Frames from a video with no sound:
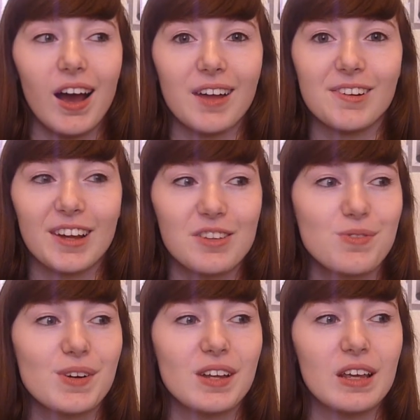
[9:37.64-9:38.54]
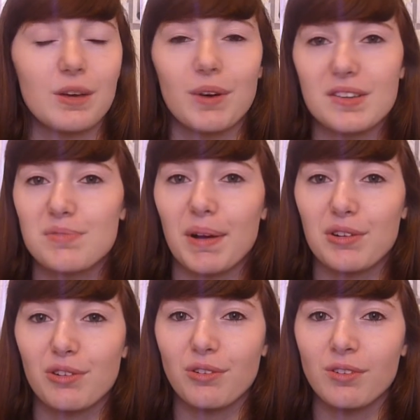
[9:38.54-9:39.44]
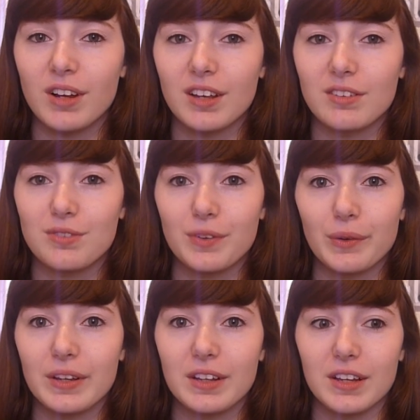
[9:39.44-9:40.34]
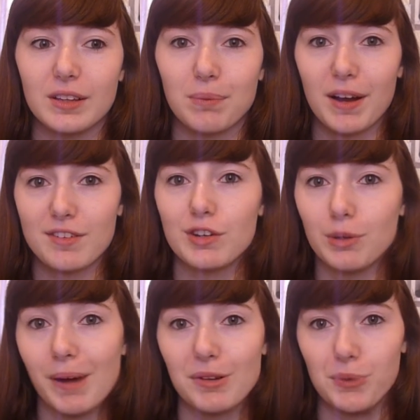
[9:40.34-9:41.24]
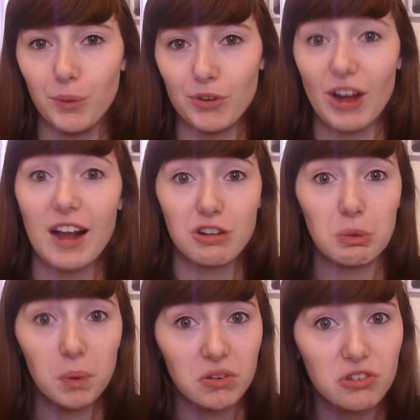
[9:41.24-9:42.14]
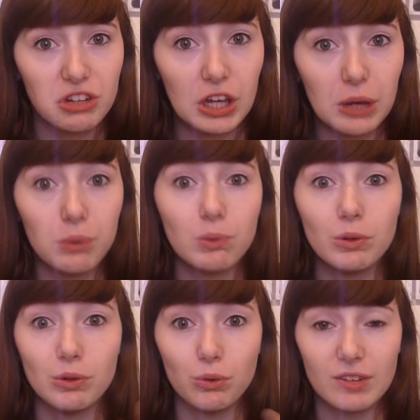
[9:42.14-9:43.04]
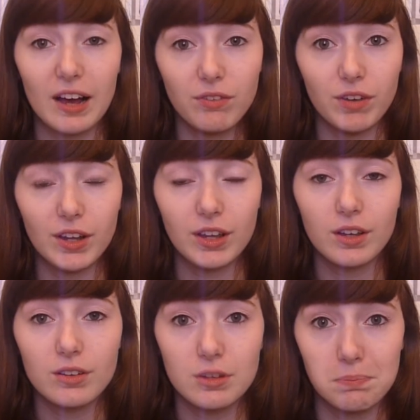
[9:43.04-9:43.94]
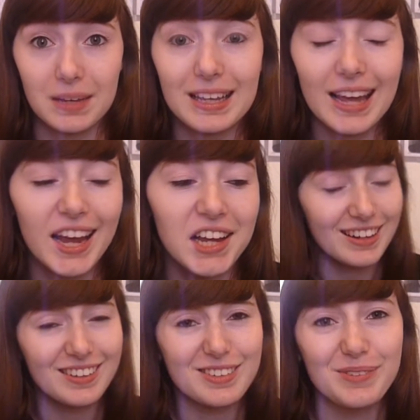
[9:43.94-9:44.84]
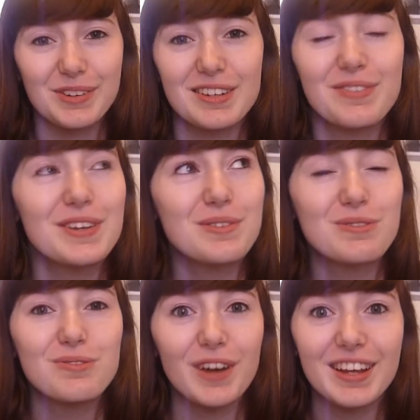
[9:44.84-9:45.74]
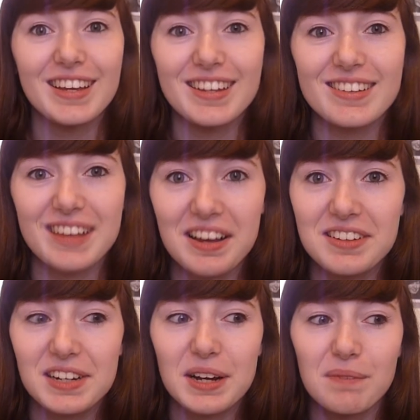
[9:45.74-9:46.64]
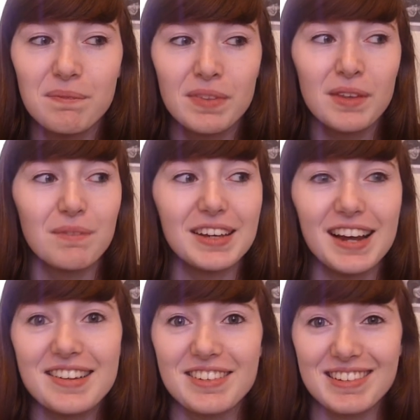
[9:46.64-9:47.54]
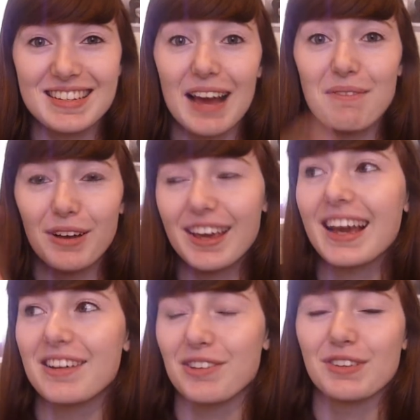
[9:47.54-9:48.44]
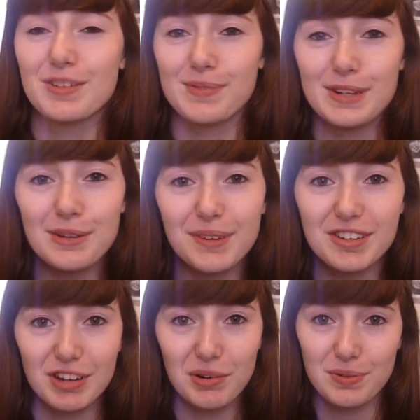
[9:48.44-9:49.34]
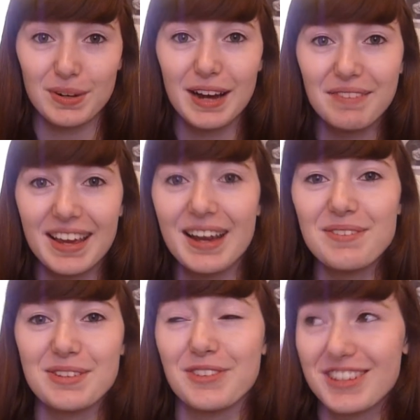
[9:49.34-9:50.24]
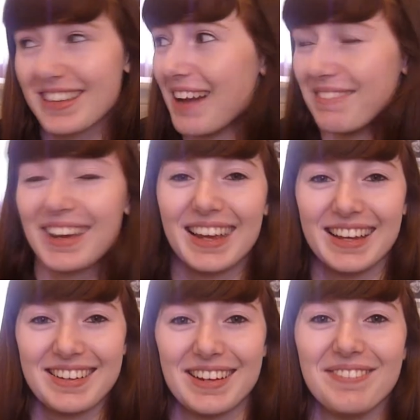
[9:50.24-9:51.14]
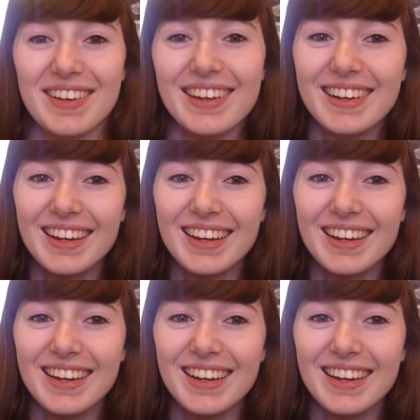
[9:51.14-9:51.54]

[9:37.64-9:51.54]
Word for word: and that's really quite special like to feel that like the person you're about to watch actually wants you yourself like to be there to be honest i think it was funnier the second time me and cassie just kept looking at each other because we knew when jokes were coming up so we just kept looking at each other